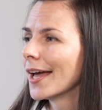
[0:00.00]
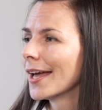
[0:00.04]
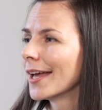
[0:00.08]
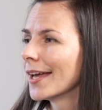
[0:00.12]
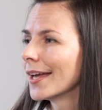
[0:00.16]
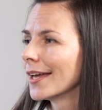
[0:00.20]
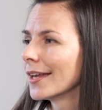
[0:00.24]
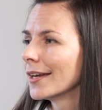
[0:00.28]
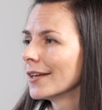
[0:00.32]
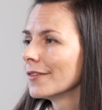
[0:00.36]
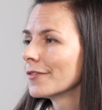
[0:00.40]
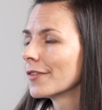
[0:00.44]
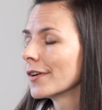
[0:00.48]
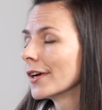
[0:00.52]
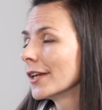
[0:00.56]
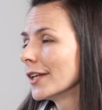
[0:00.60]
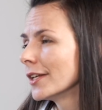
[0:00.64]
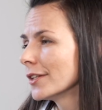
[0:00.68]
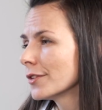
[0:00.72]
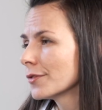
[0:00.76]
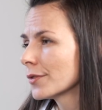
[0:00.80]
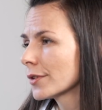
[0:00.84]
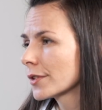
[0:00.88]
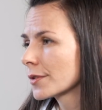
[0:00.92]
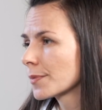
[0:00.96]
And if I
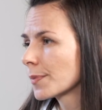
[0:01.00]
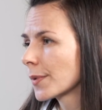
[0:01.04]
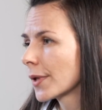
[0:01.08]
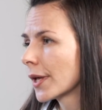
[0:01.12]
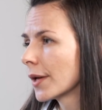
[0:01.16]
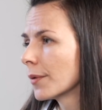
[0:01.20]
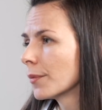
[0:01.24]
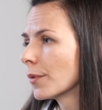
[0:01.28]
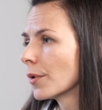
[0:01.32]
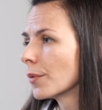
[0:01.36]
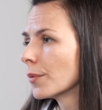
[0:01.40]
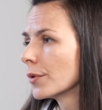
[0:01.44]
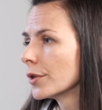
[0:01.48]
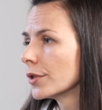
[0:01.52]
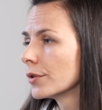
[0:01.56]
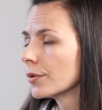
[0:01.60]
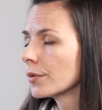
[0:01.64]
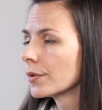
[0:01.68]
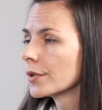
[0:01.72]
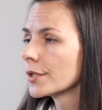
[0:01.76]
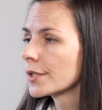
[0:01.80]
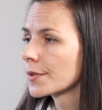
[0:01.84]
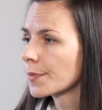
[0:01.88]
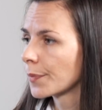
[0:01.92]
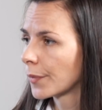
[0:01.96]
need to explain what we do
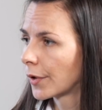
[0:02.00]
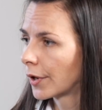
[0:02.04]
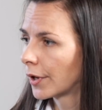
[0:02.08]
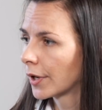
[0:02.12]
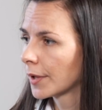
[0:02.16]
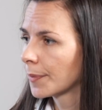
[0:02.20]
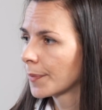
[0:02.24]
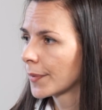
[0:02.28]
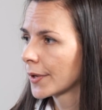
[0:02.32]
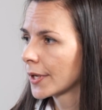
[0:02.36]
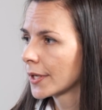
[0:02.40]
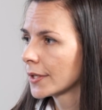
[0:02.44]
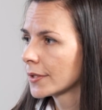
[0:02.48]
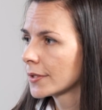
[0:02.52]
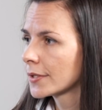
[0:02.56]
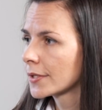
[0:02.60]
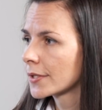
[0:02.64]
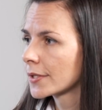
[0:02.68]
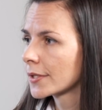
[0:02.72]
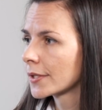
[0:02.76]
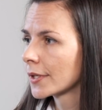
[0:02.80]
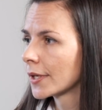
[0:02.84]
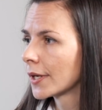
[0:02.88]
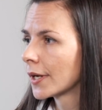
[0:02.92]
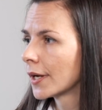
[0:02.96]
at Smartie
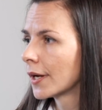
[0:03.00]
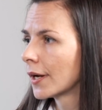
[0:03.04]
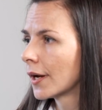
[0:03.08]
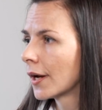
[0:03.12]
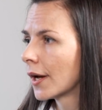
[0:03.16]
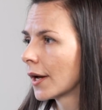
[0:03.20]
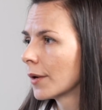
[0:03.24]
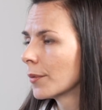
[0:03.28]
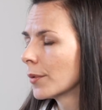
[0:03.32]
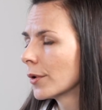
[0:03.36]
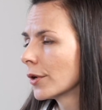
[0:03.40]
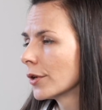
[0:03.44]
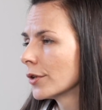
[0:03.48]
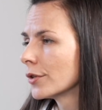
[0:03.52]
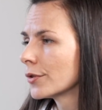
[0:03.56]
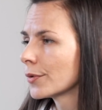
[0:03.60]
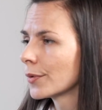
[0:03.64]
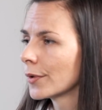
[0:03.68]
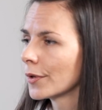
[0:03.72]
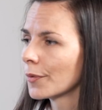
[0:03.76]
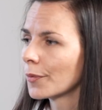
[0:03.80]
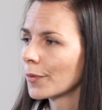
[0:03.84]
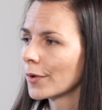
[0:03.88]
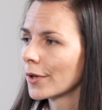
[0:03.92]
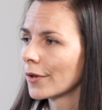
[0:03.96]
Pants, I want to do
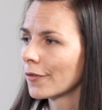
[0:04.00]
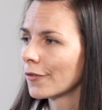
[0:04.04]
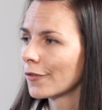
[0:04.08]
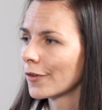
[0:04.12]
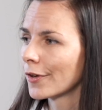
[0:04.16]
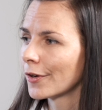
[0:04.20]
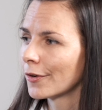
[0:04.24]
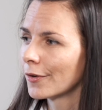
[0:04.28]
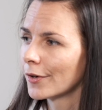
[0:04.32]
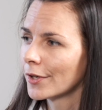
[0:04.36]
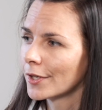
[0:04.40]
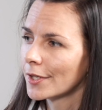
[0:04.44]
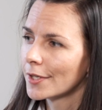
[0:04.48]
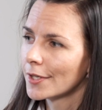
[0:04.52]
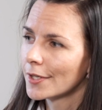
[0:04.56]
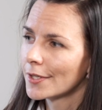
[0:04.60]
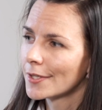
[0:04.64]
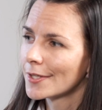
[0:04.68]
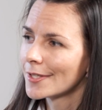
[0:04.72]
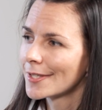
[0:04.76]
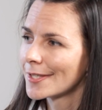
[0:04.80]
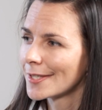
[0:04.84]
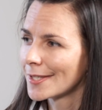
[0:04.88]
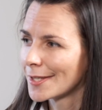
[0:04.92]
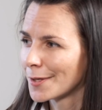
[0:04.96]
it with a very
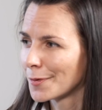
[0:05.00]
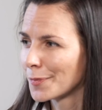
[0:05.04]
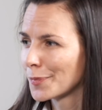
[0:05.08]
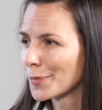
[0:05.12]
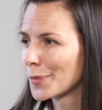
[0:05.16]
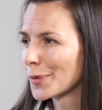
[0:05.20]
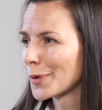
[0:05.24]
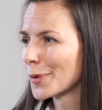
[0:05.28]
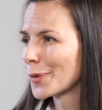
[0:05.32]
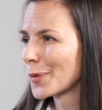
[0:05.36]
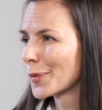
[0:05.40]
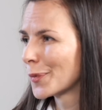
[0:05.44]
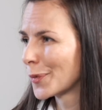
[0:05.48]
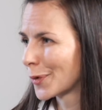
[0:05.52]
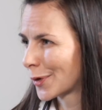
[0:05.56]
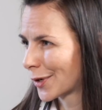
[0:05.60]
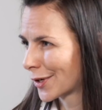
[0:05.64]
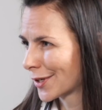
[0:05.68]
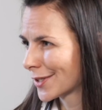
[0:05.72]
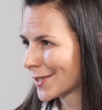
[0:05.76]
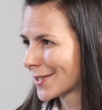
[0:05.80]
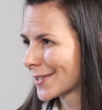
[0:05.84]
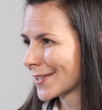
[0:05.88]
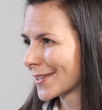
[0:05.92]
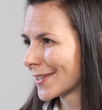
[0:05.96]
simple
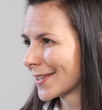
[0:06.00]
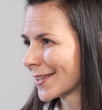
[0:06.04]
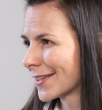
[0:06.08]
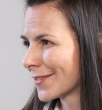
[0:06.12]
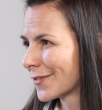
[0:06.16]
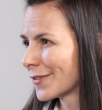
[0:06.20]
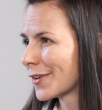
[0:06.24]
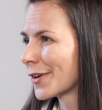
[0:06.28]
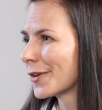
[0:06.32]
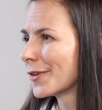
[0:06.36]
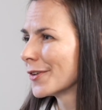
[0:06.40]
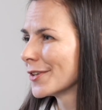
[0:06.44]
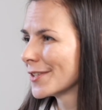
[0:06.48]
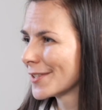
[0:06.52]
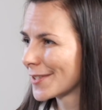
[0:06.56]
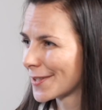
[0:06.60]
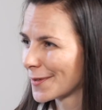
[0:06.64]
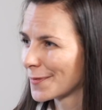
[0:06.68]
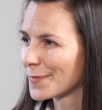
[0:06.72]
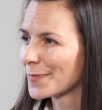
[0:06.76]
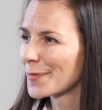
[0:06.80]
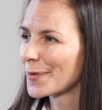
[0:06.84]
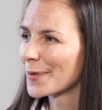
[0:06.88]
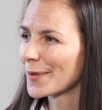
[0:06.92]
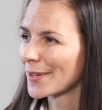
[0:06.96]
words and a very
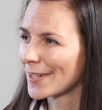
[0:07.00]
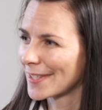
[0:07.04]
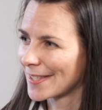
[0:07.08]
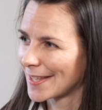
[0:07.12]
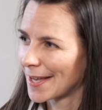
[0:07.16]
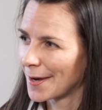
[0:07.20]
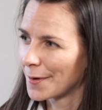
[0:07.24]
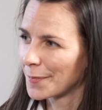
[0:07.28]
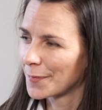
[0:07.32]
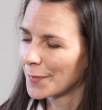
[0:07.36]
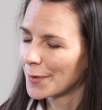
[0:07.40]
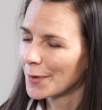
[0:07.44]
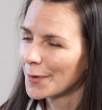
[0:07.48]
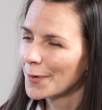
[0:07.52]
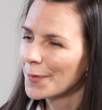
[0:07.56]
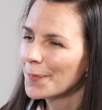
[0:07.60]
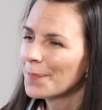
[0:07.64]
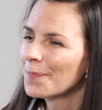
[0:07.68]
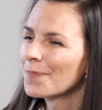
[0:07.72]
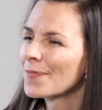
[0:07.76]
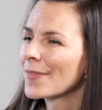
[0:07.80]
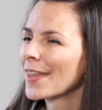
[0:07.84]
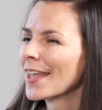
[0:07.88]
simple example.